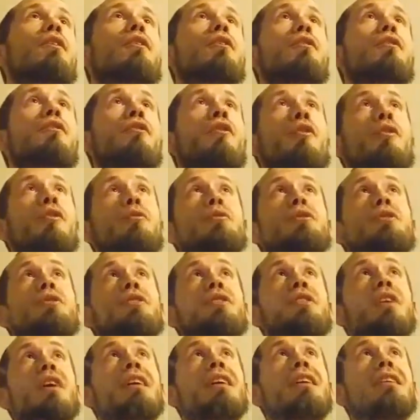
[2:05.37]
No
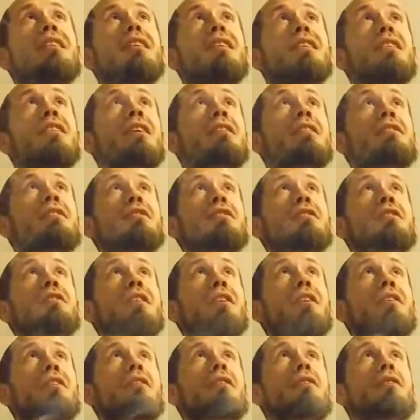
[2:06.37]
state
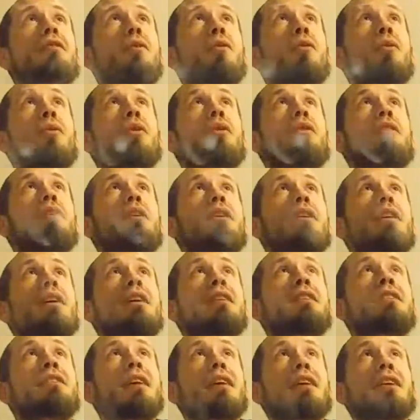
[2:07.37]
legislator or
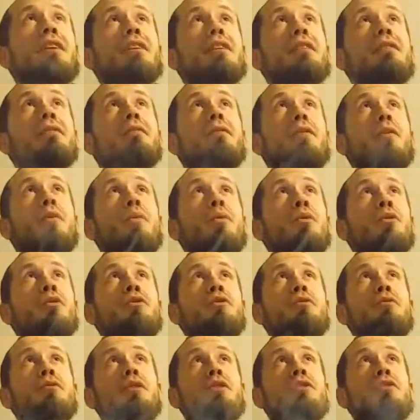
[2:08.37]
executive or
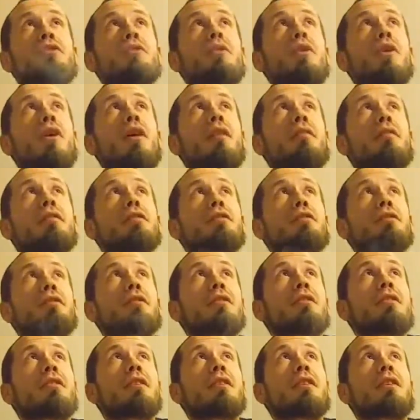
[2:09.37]
judicial
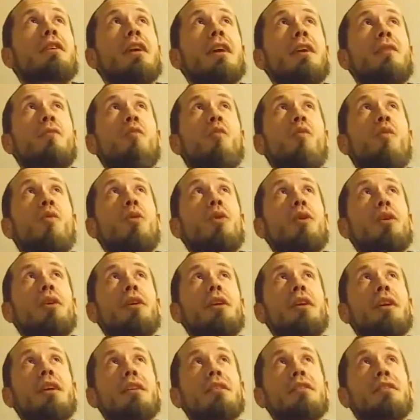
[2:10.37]
officer can war
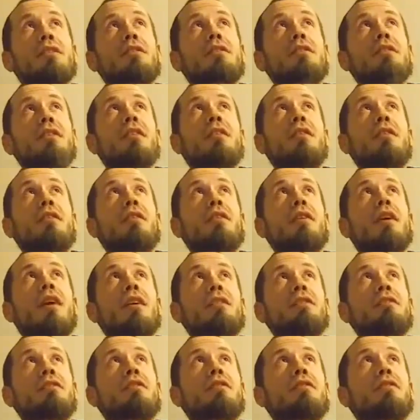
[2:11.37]
against the
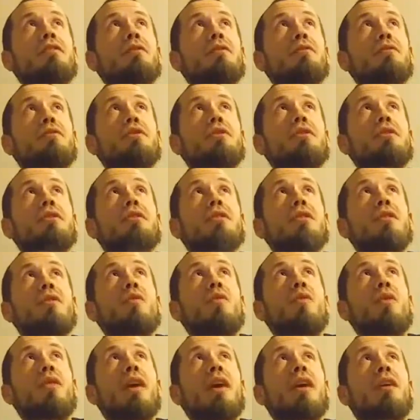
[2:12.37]
Constitution
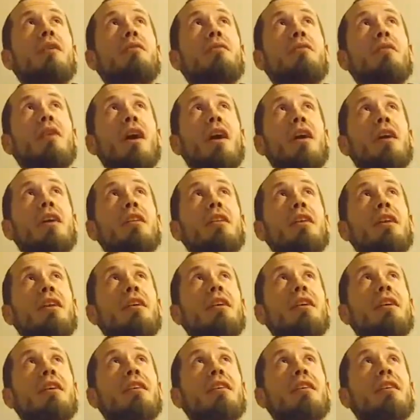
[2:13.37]
without
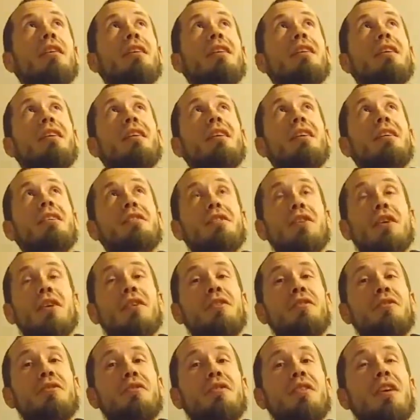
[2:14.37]
violating his
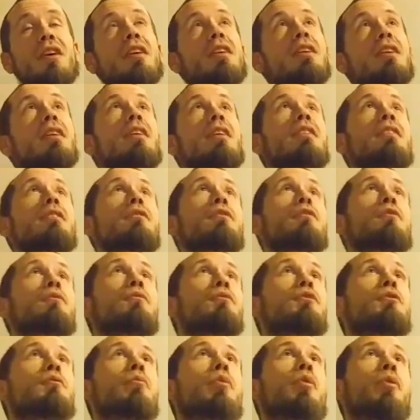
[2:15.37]
undertaking to
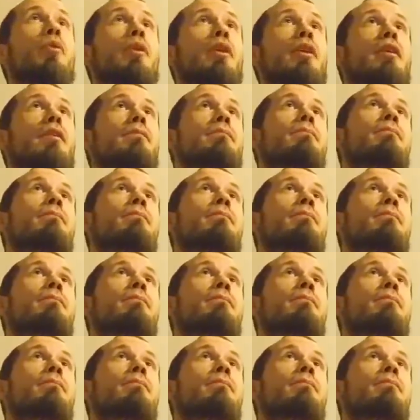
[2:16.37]
support it.